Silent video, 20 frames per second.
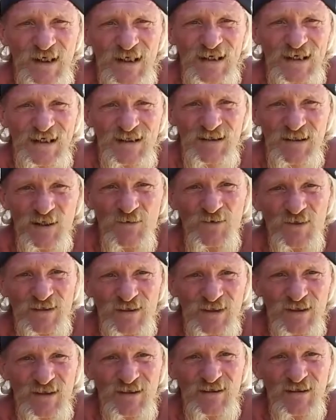when I get done
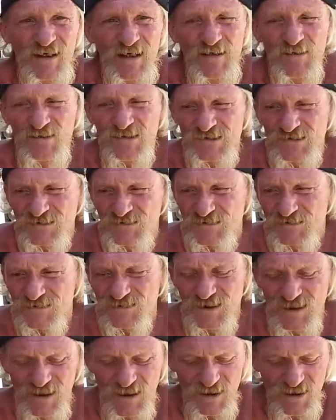with it, I'll
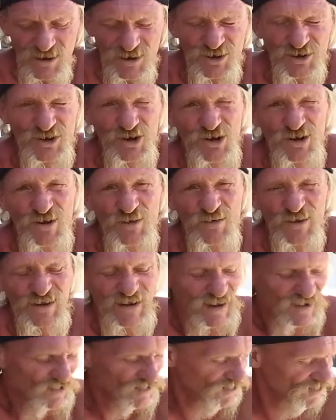show you
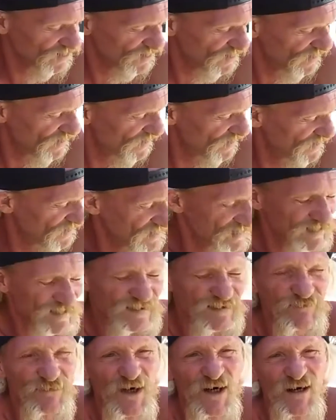what they look like
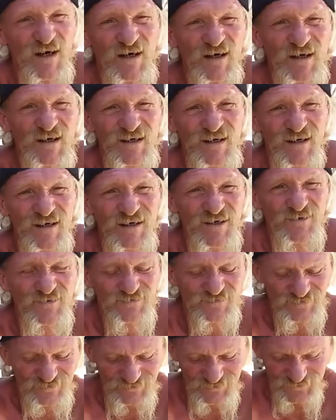and get them all hung
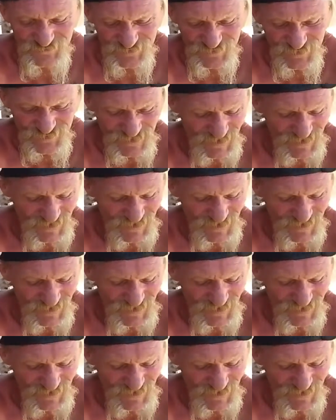up and